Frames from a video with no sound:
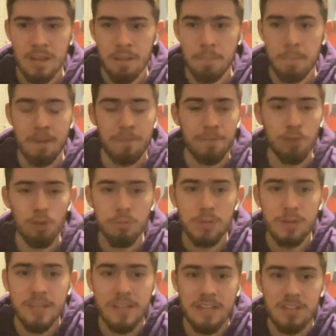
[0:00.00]
my full
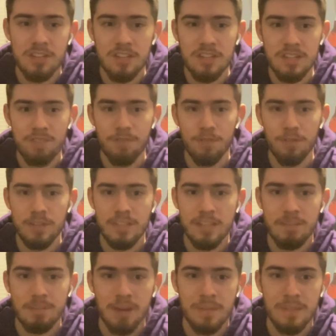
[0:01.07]
predictions for this
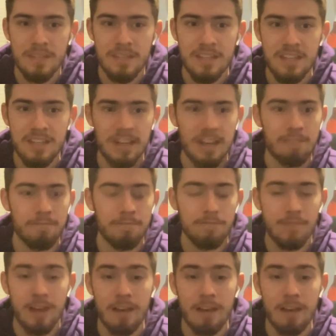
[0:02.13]
upcoming season.